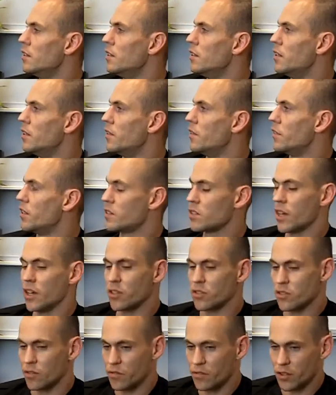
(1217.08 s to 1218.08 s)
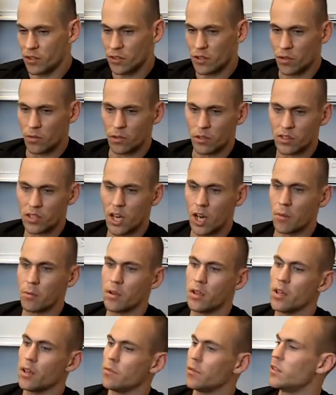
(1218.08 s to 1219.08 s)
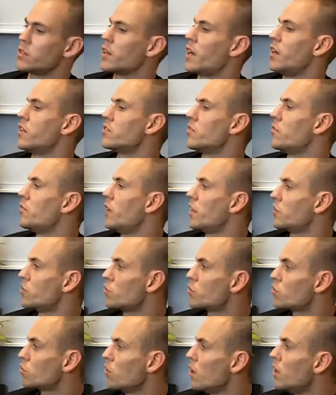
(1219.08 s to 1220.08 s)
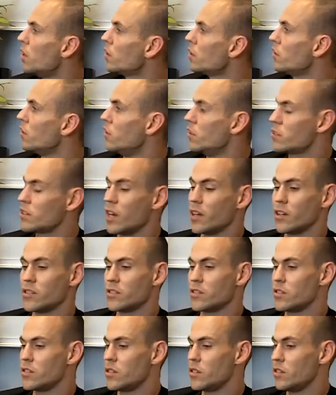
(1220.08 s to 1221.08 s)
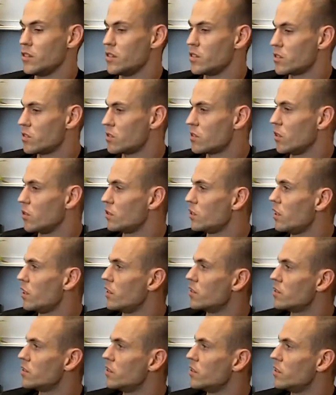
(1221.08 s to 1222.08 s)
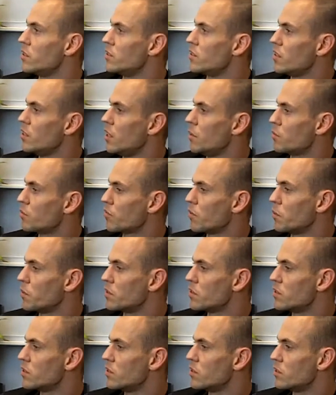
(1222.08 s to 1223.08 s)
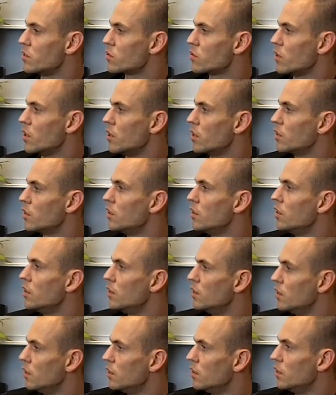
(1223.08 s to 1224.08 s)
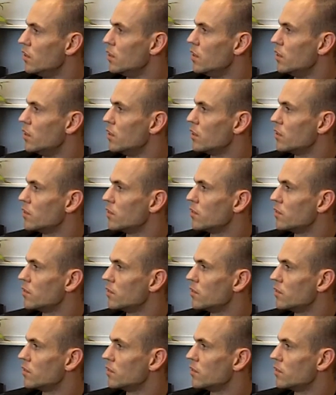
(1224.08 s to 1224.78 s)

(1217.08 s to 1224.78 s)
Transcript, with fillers: You know, this guy doesn't finish over his top hip. This guy doesn't flex his trunk. And this guy doesn't disassociate his hips from his trunk. You know.